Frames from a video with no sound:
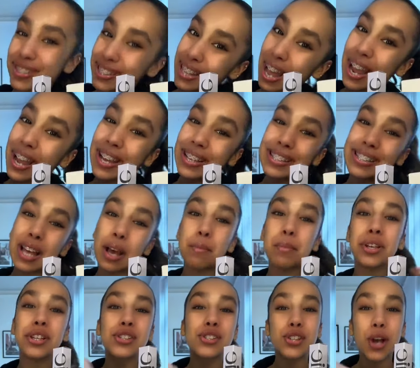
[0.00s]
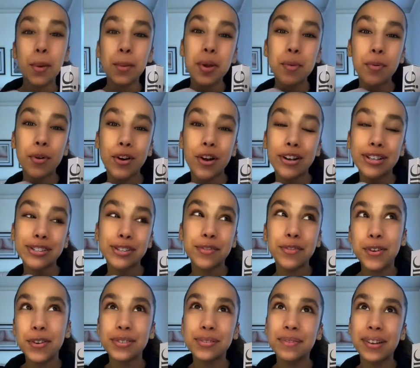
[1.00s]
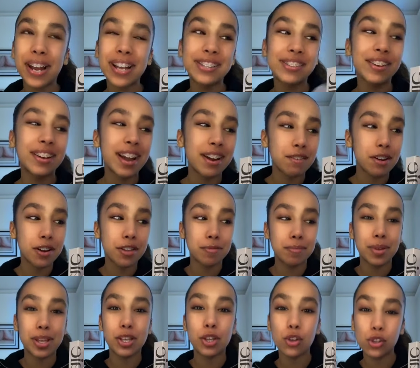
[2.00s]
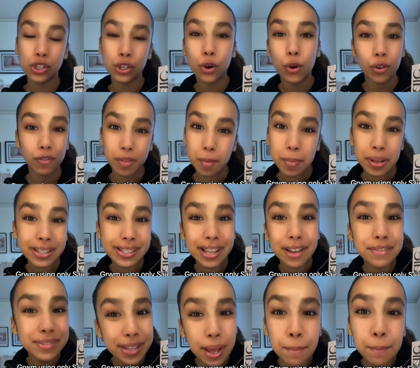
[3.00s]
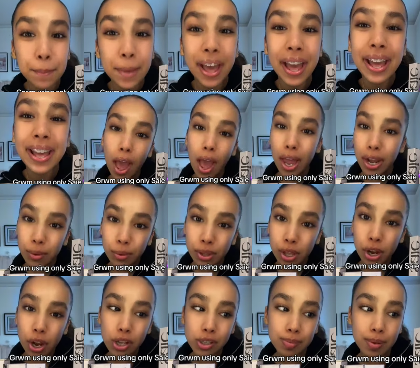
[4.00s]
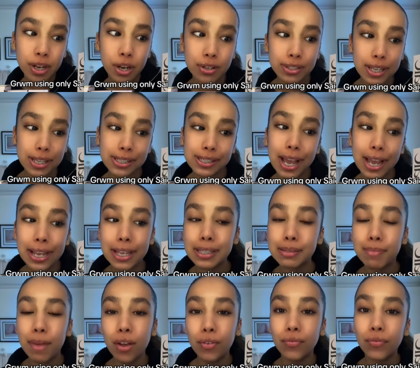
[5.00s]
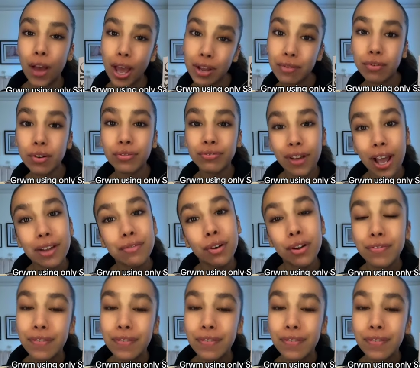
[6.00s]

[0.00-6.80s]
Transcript: Say has sent me so many products, so of course I'm going to do a Get Ready With Me using all of the bits they've sent me. Anyone that knows me knows that Say is my favourite